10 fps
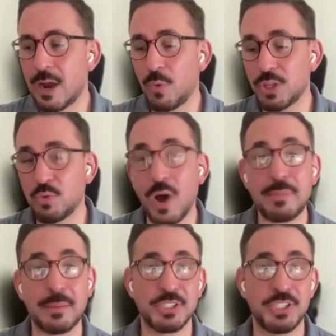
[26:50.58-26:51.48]
now, what you
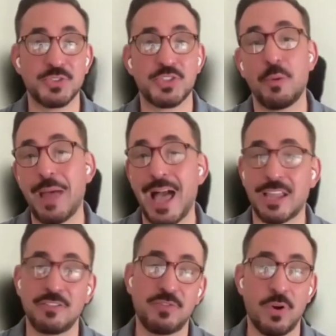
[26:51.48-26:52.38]
want to be able to do is go
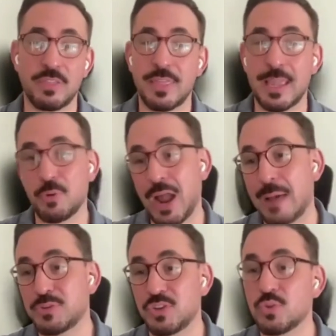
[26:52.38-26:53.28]
back and forth. Like
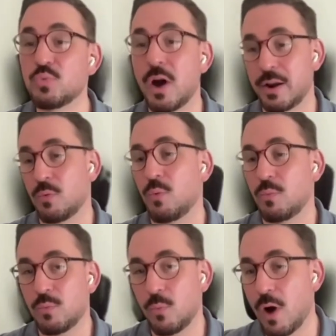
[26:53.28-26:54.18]
perhaps you want
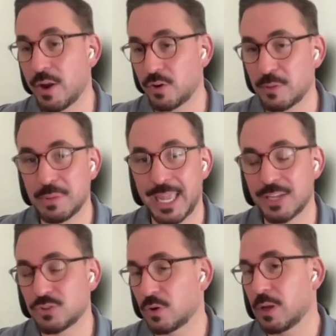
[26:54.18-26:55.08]
to water the
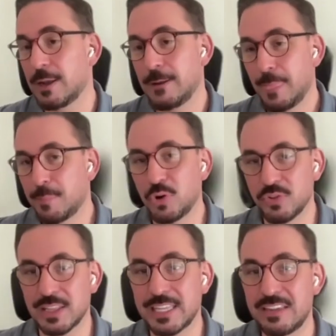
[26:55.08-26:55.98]
plant or
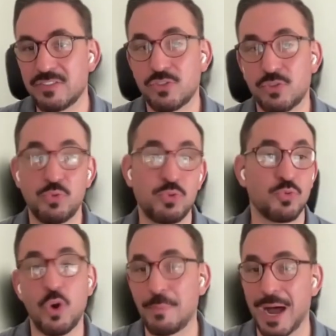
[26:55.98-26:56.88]
pull the leaves
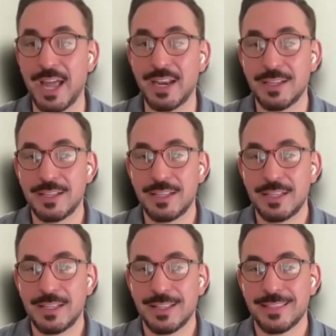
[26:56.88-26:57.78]
through the robot
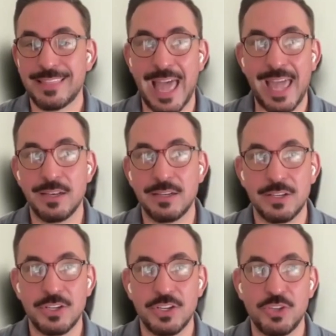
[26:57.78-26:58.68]

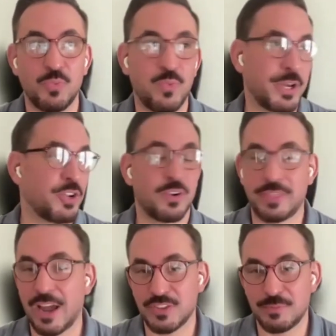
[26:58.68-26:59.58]
that when
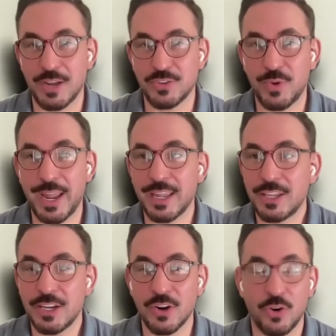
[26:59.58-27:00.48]
you're 1,000 miles
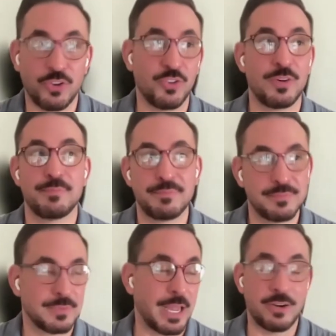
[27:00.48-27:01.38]
away, you know, or you're
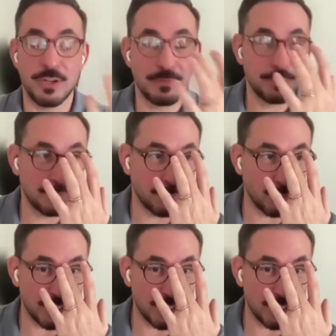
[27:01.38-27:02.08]
in, I don't know,